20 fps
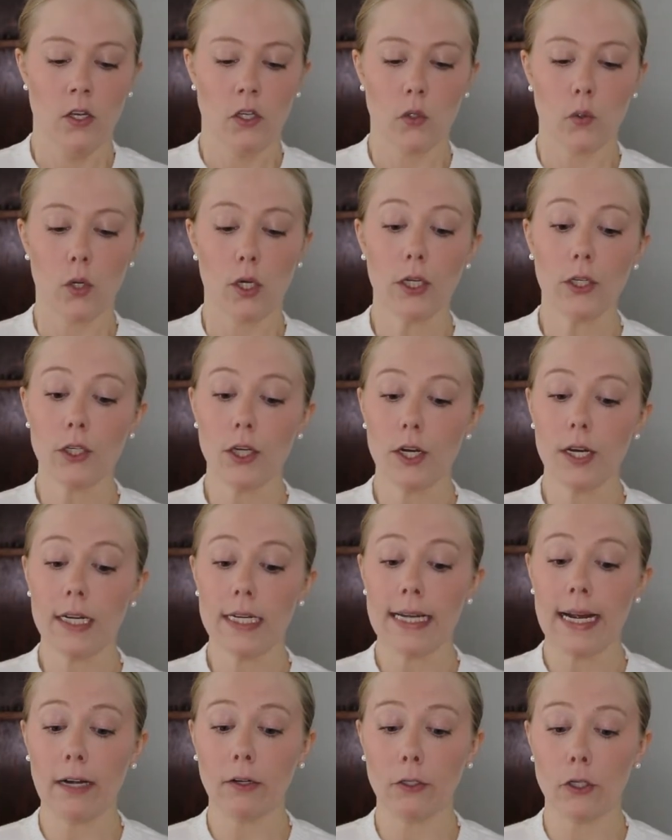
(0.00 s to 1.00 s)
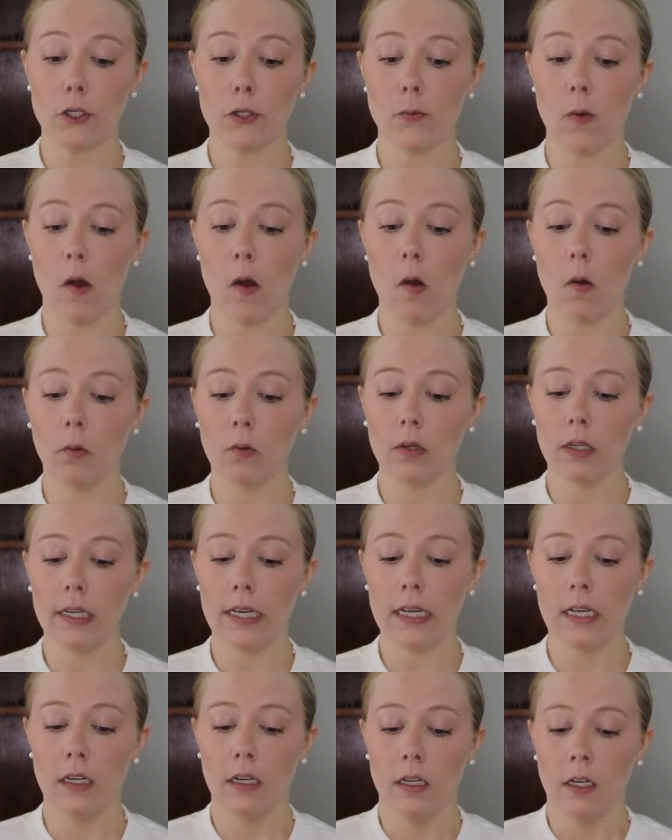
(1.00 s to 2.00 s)
So we're going to turn it down because you
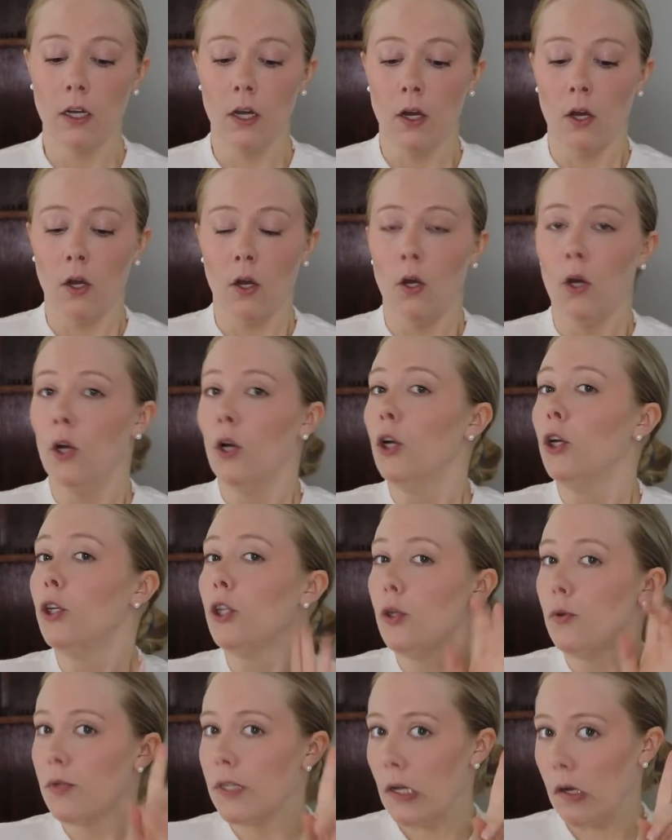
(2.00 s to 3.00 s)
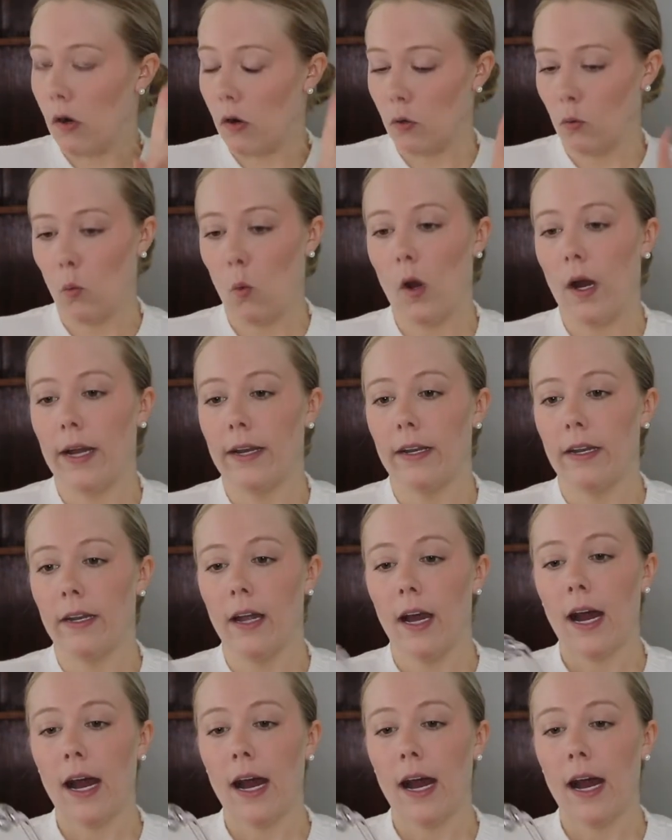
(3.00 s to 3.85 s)
only use it on one.